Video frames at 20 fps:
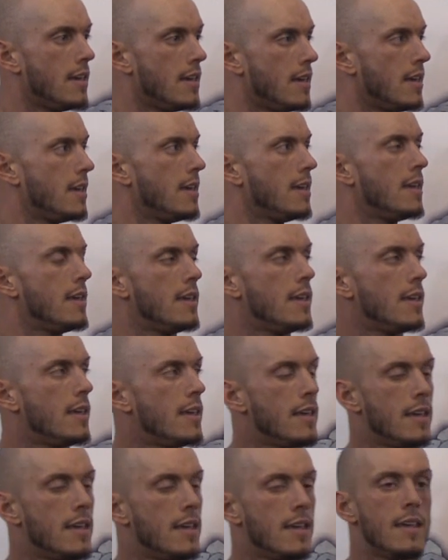
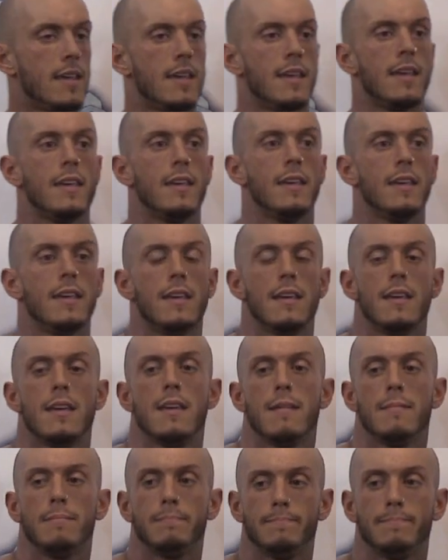
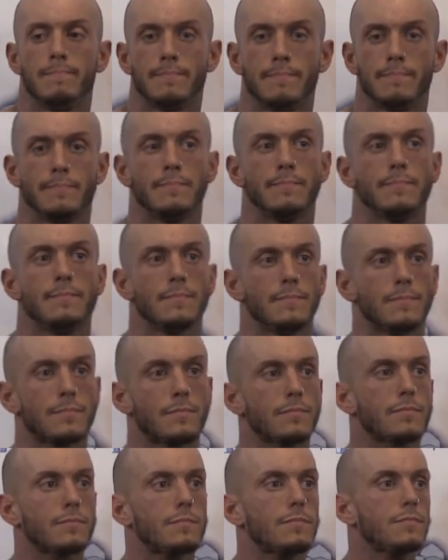
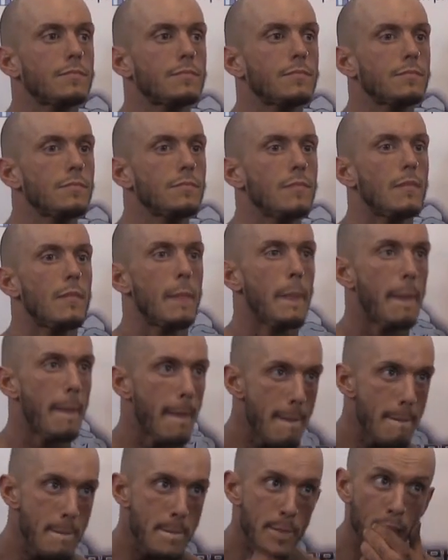
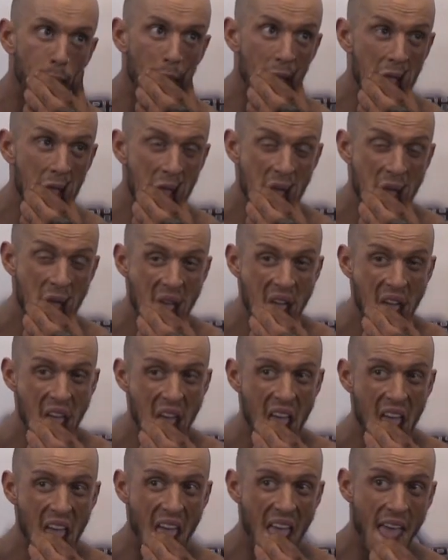
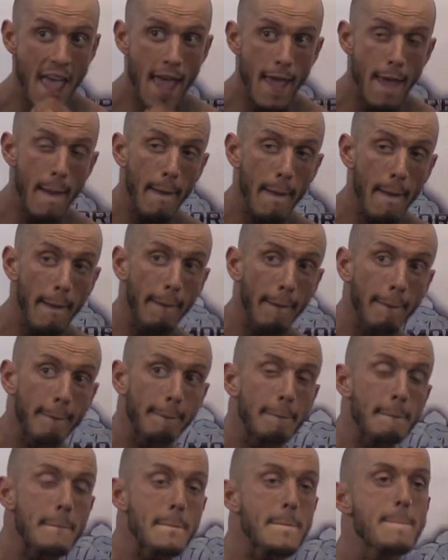
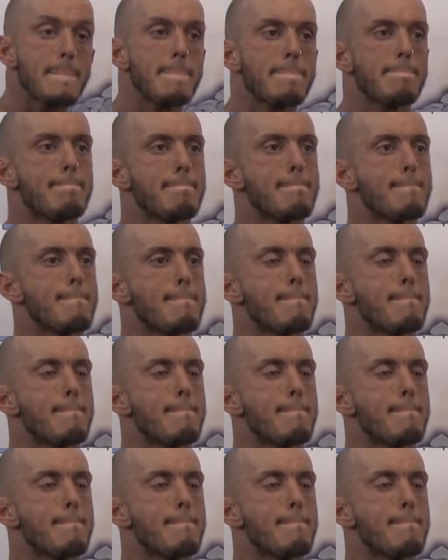(silent)